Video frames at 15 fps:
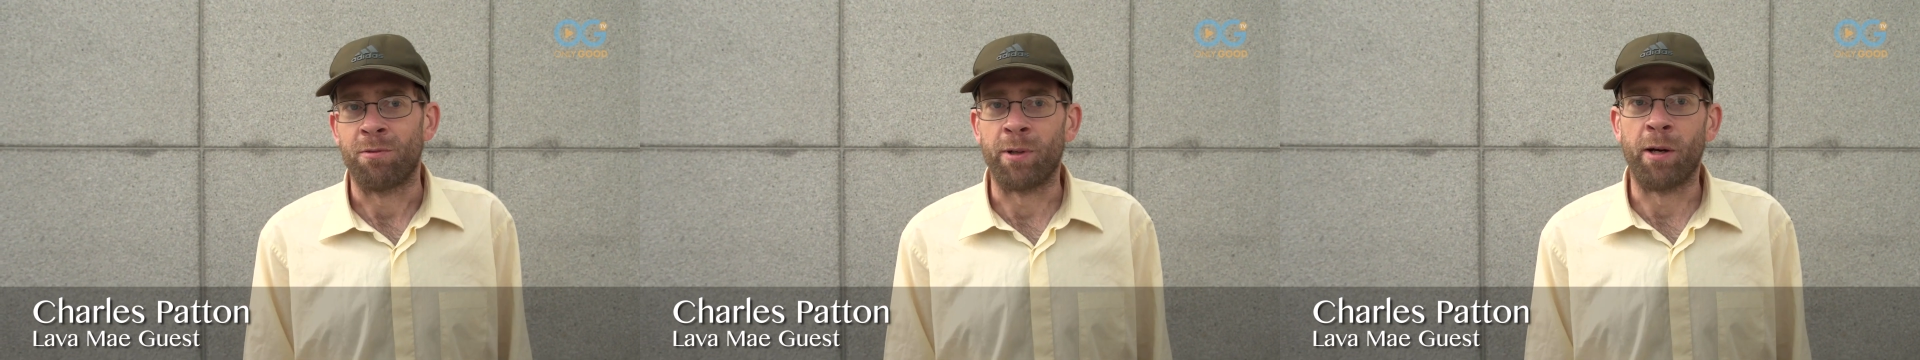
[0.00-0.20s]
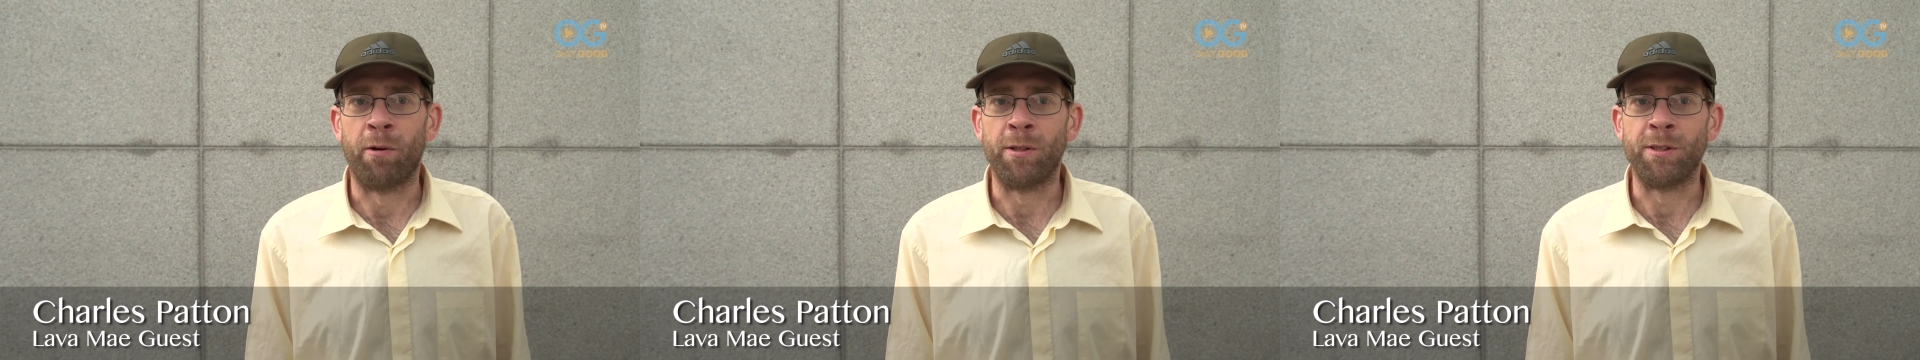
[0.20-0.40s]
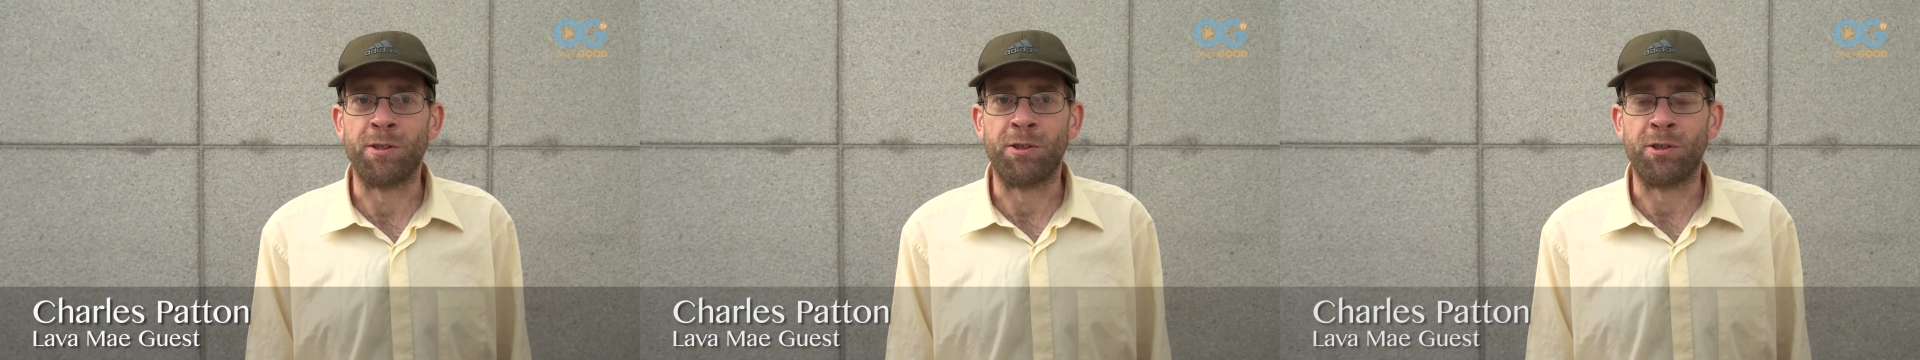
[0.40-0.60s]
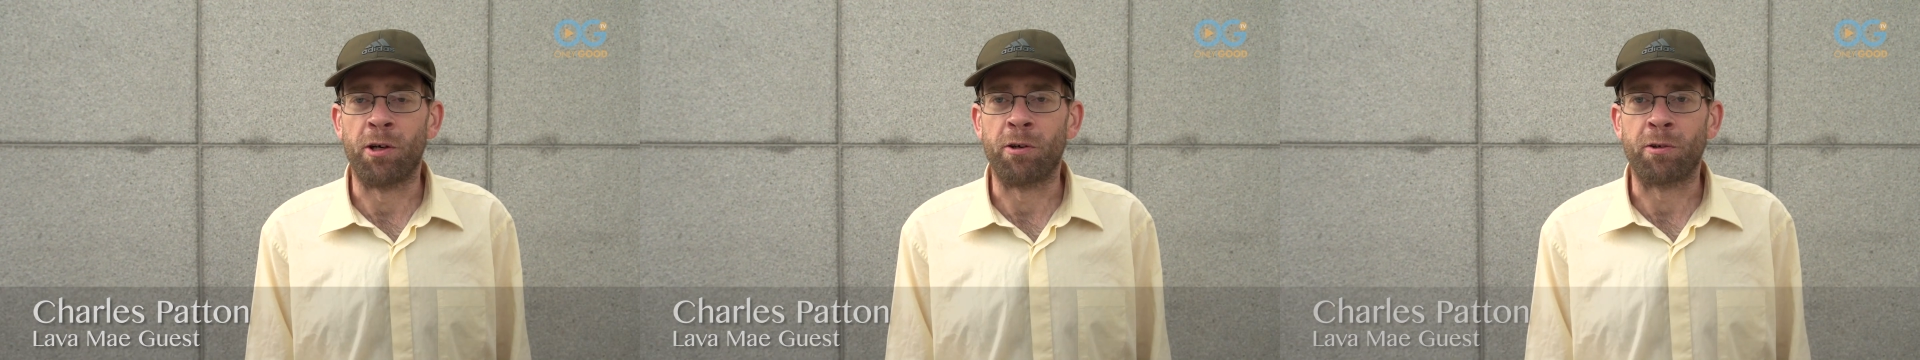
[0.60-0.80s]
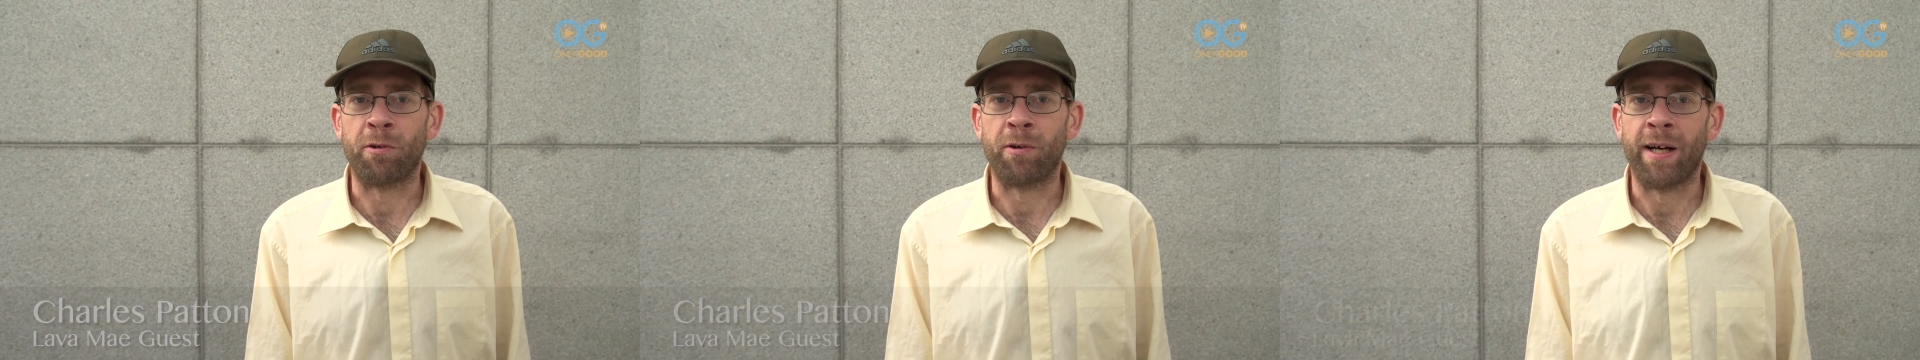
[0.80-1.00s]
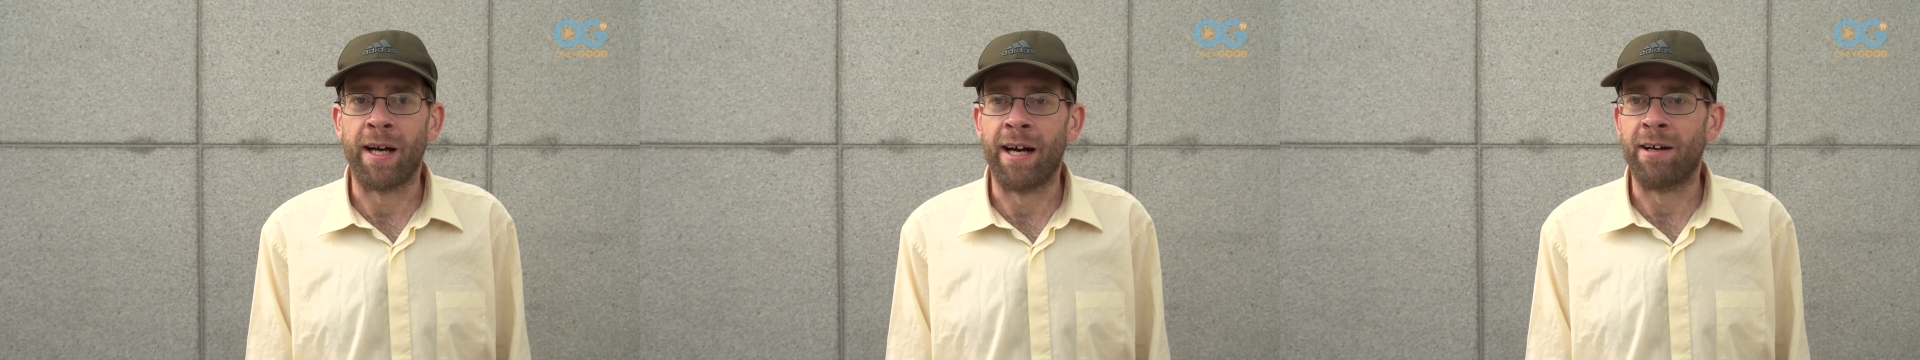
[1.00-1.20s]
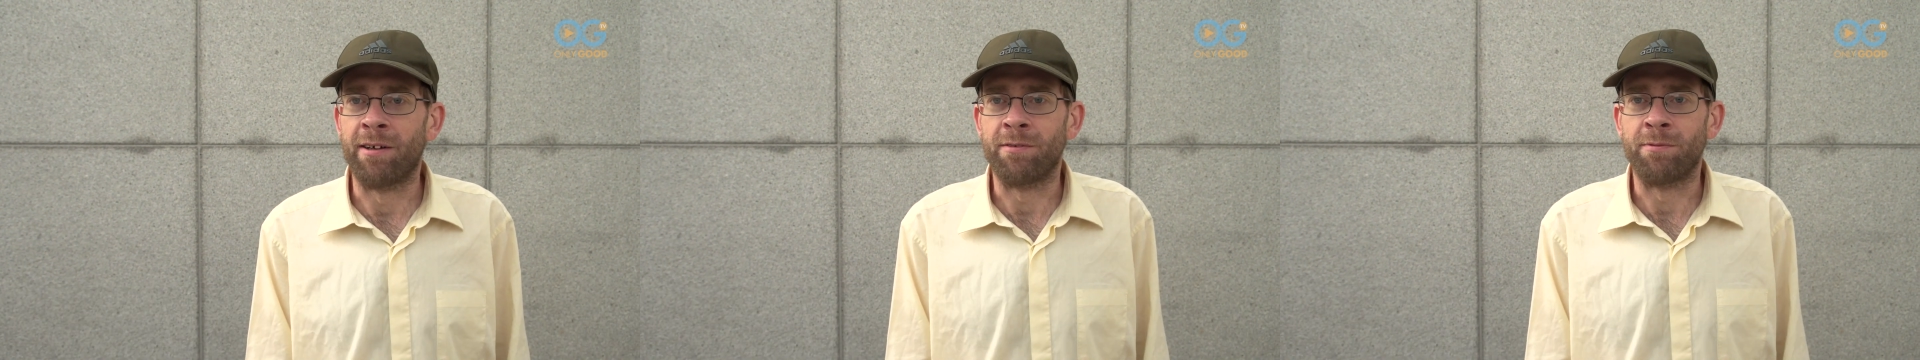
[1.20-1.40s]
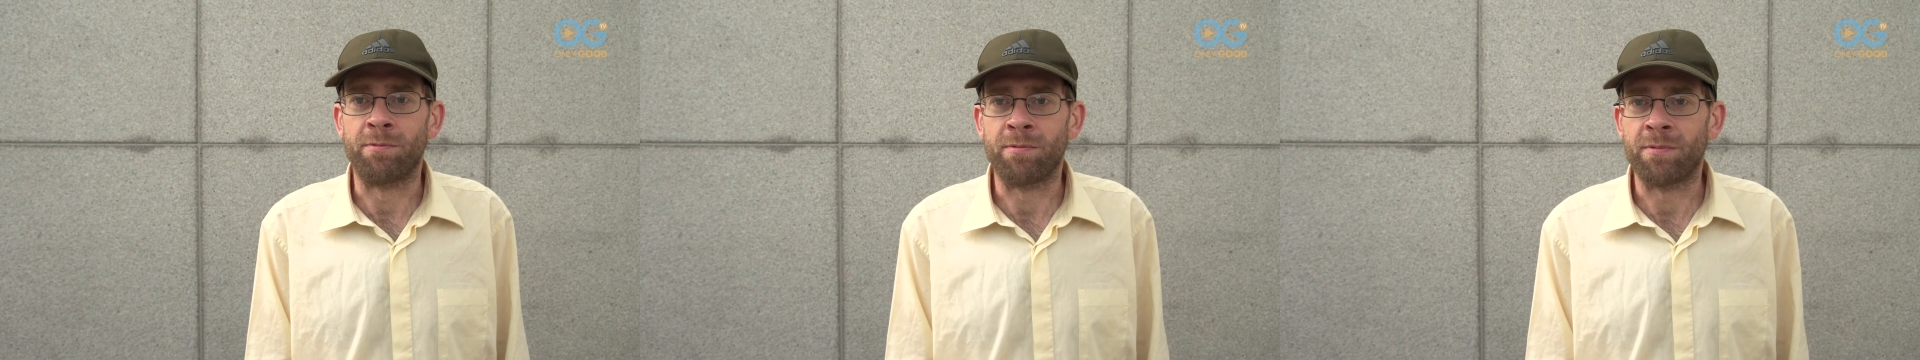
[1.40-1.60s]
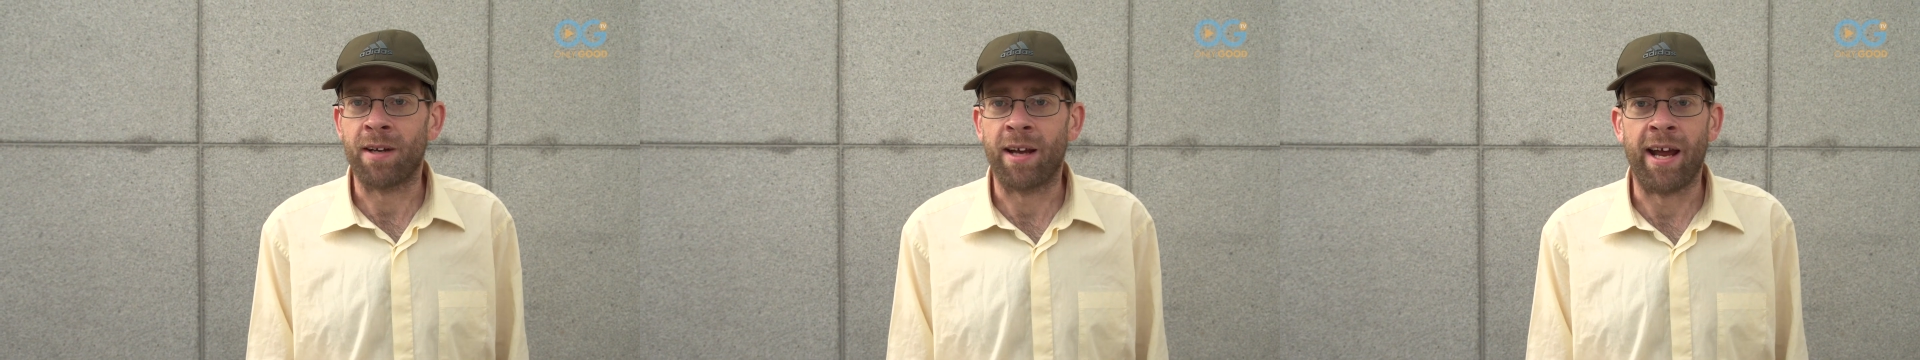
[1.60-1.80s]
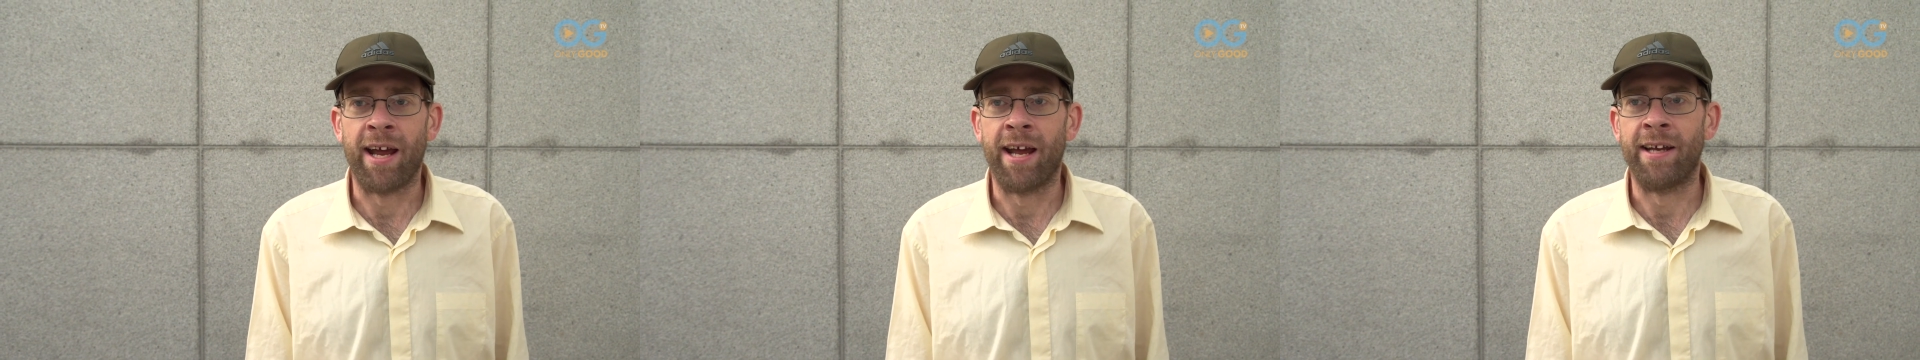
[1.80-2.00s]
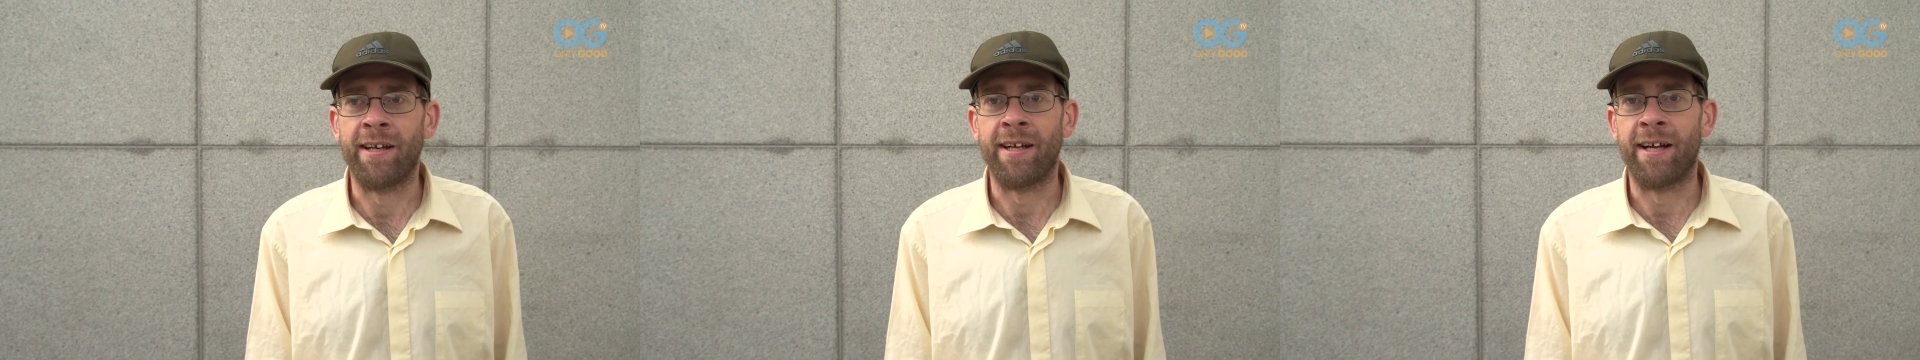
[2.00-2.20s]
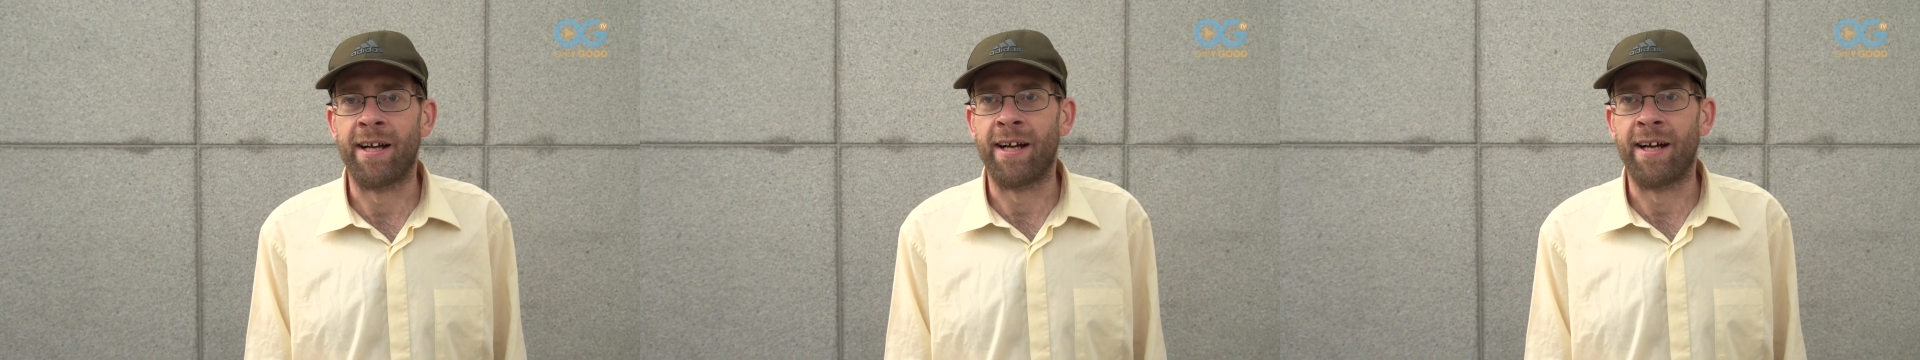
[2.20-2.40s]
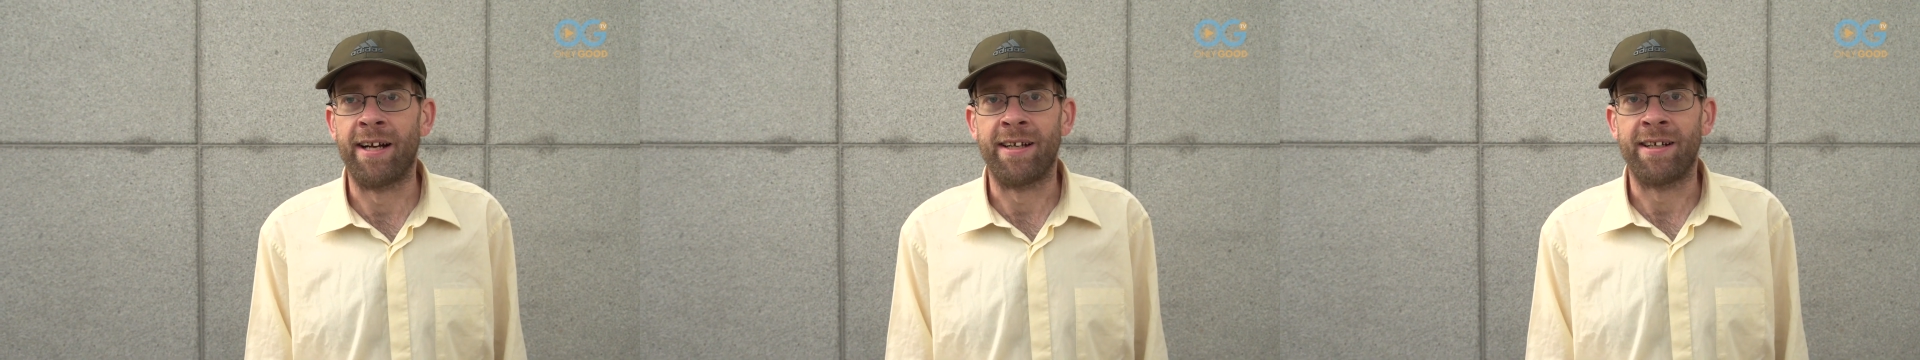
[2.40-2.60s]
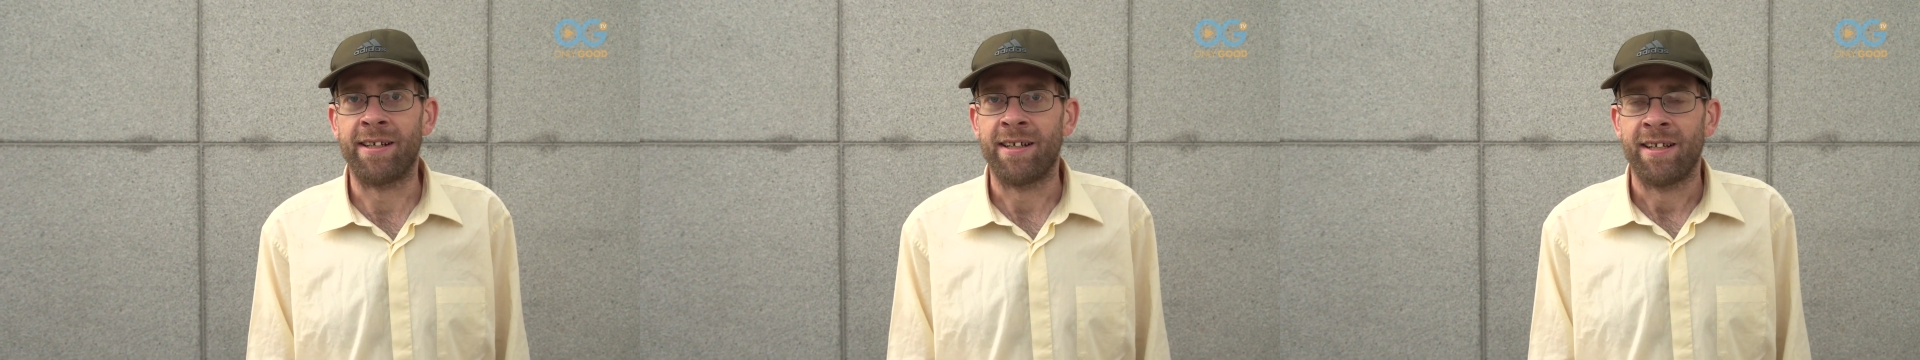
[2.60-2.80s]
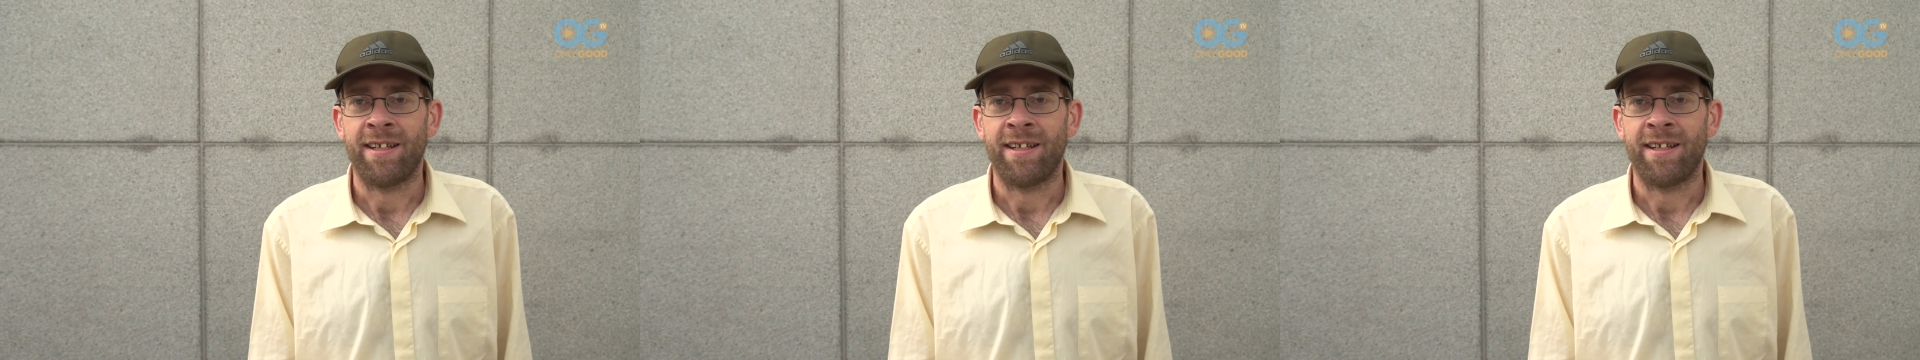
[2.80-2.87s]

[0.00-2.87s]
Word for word: we always joke around and uh,